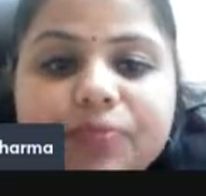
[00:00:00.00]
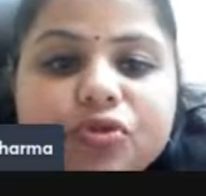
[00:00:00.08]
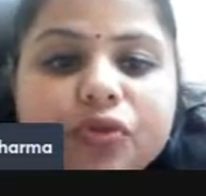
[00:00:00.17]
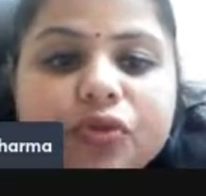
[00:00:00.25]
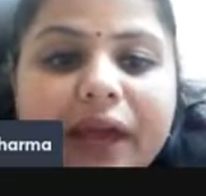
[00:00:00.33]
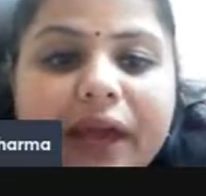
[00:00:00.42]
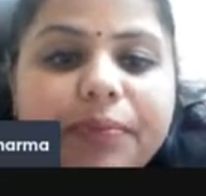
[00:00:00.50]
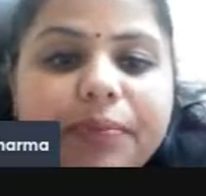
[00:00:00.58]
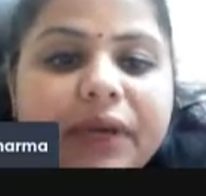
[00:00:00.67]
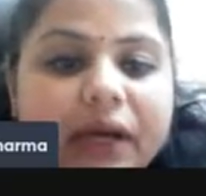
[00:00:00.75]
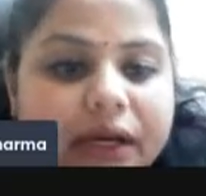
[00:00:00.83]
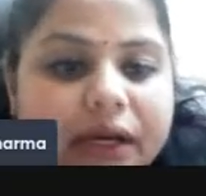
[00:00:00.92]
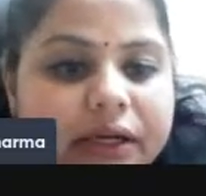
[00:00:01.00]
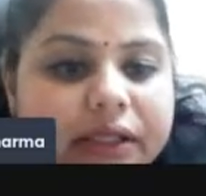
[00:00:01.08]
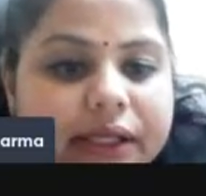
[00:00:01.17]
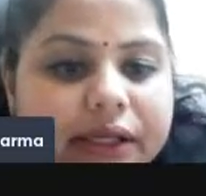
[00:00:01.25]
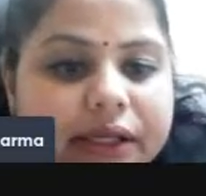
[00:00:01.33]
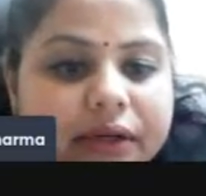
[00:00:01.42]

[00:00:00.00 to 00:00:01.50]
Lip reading: of IPR are there?